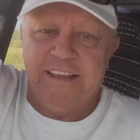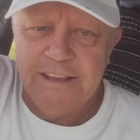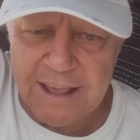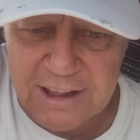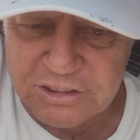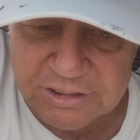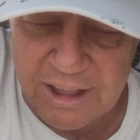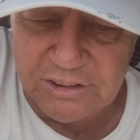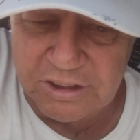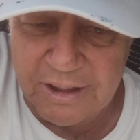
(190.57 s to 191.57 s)
Yes,
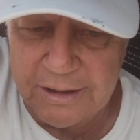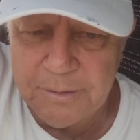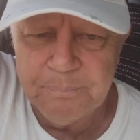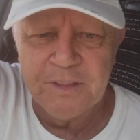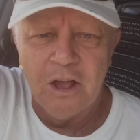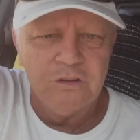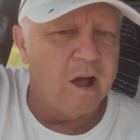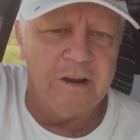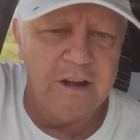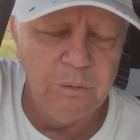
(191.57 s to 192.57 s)
they said.
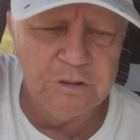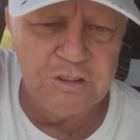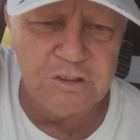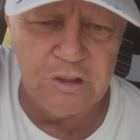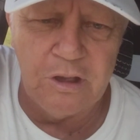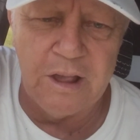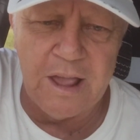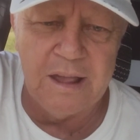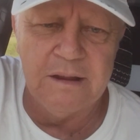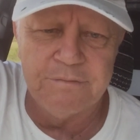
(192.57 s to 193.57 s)
Not only was the
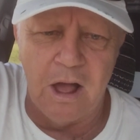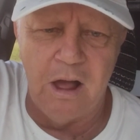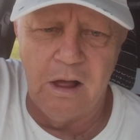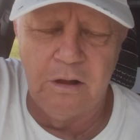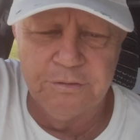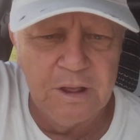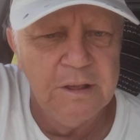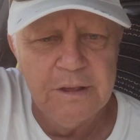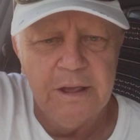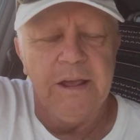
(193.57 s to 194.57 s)
CIA involved
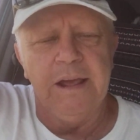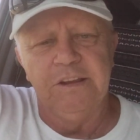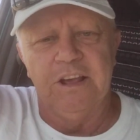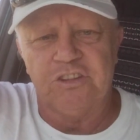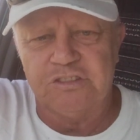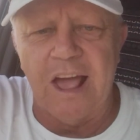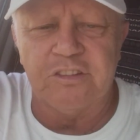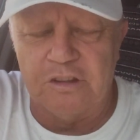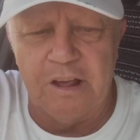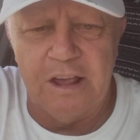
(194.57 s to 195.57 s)
in the
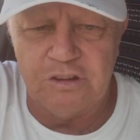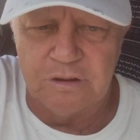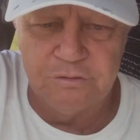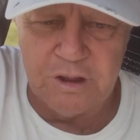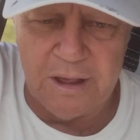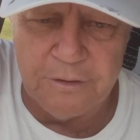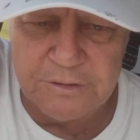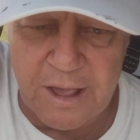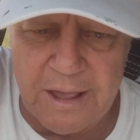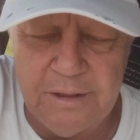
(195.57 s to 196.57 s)
assassination of
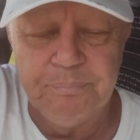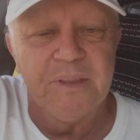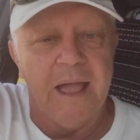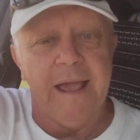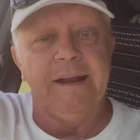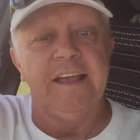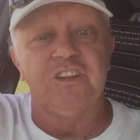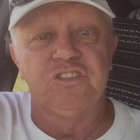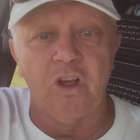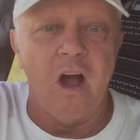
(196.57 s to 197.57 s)
JFK, it
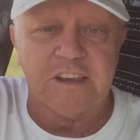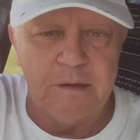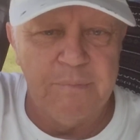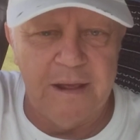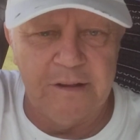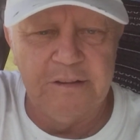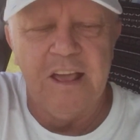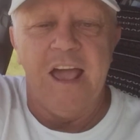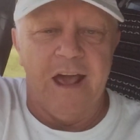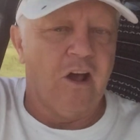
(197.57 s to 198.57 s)
is documented,
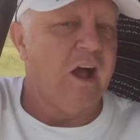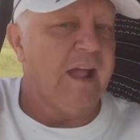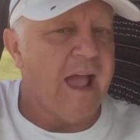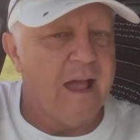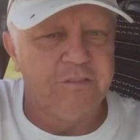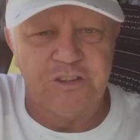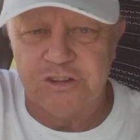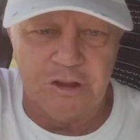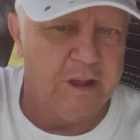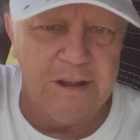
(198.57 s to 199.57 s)
and I have
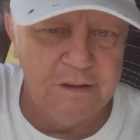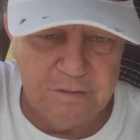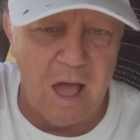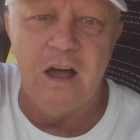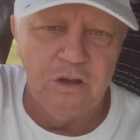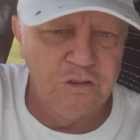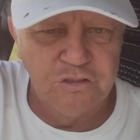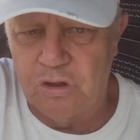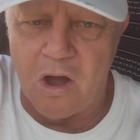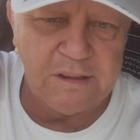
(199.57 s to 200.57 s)
seen
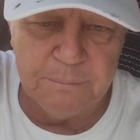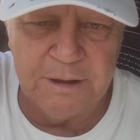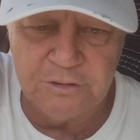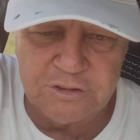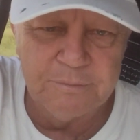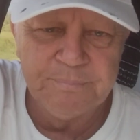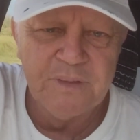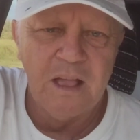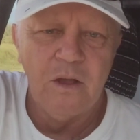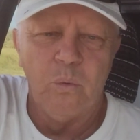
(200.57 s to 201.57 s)
those documents.
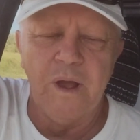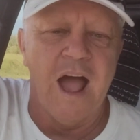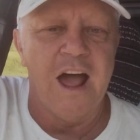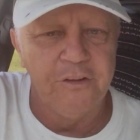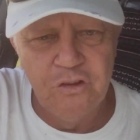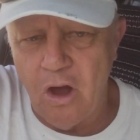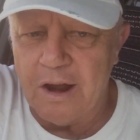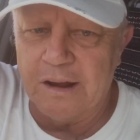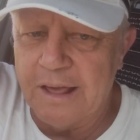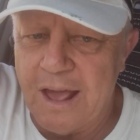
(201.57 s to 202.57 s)
We are
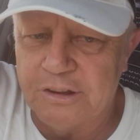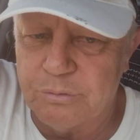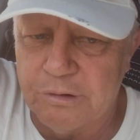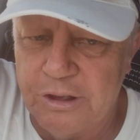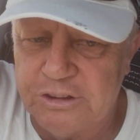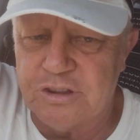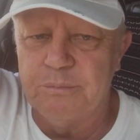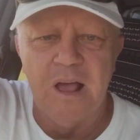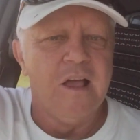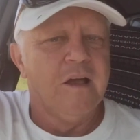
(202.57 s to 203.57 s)
not allowed to release
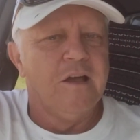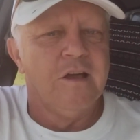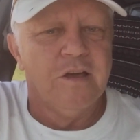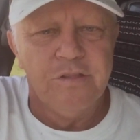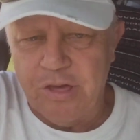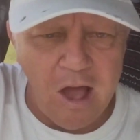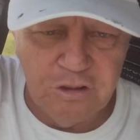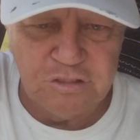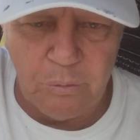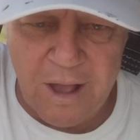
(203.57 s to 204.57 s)
them.
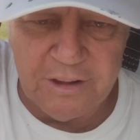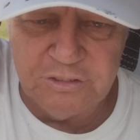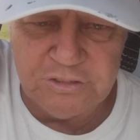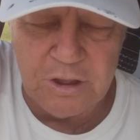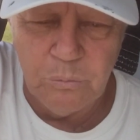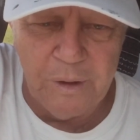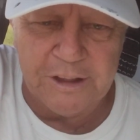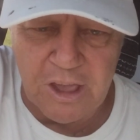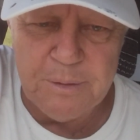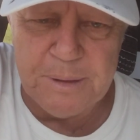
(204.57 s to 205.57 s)
Those are the ones we're
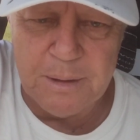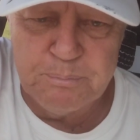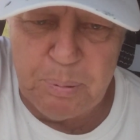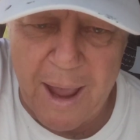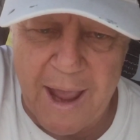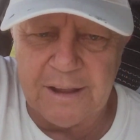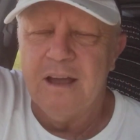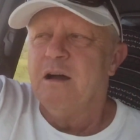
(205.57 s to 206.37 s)
keeping back.